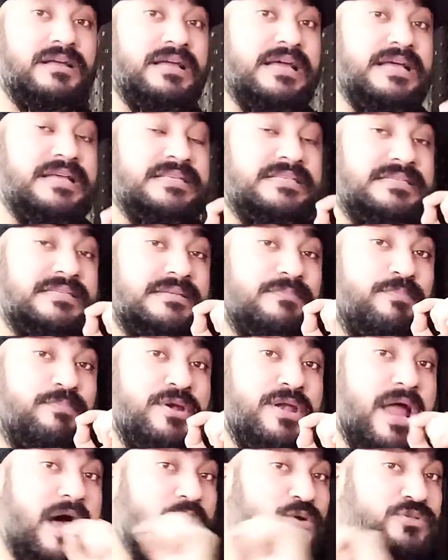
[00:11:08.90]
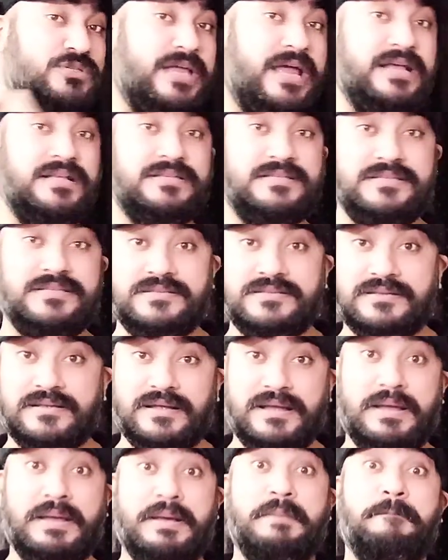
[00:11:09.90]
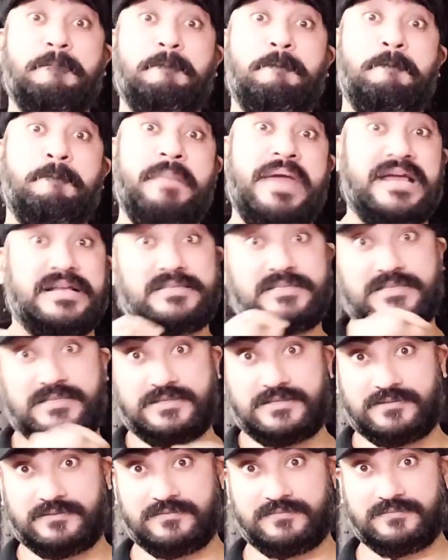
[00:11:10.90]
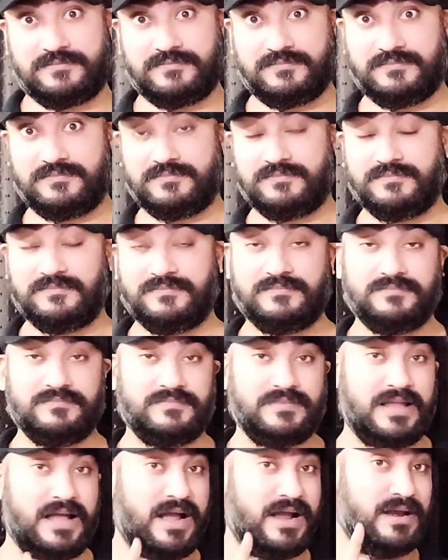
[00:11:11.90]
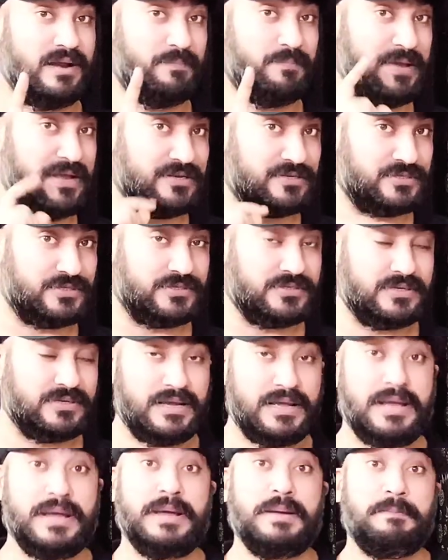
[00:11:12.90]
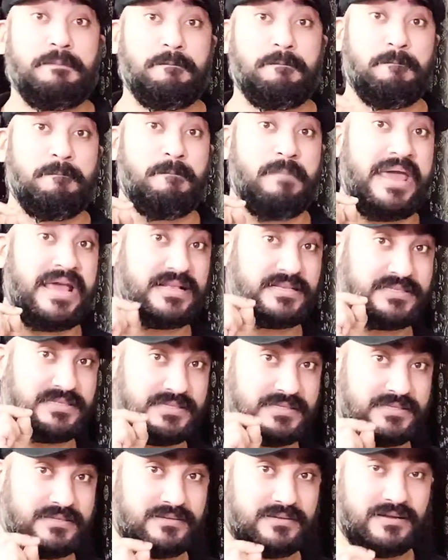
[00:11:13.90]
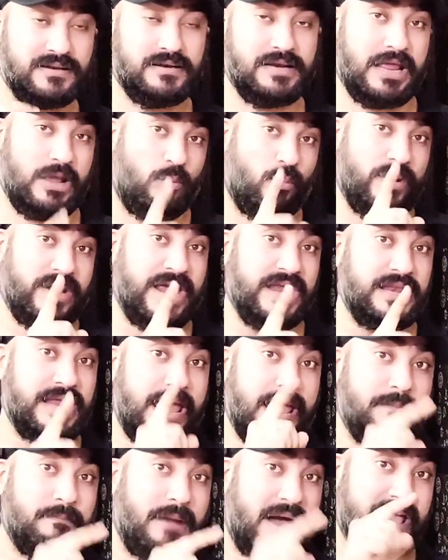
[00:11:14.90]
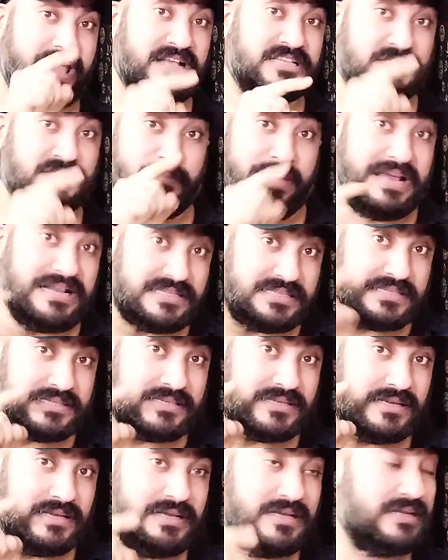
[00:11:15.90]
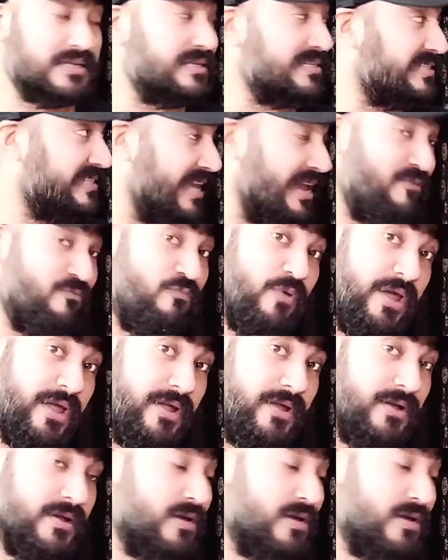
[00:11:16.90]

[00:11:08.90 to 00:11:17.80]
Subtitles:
is pronounced as mix. I repeat, mix. Like we write MIX, mix, same way.